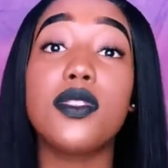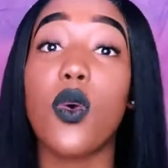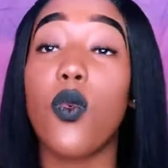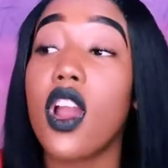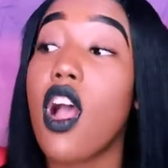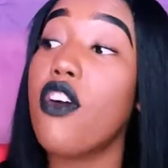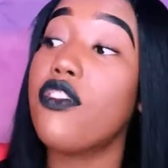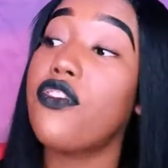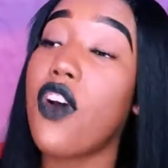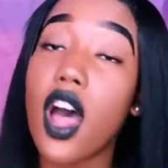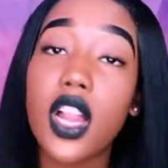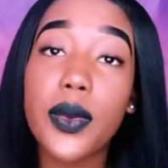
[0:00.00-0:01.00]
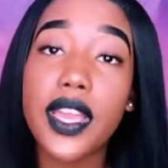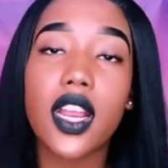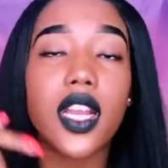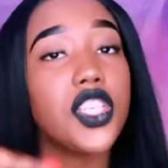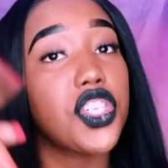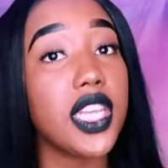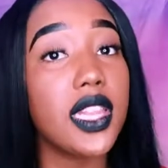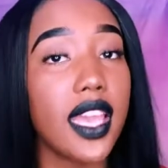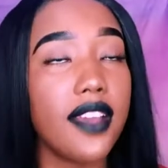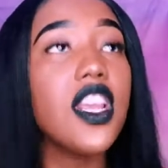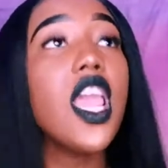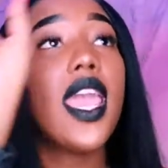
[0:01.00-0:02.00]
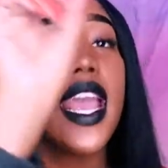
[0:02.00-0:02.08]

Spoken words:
So we're all following her because she lived,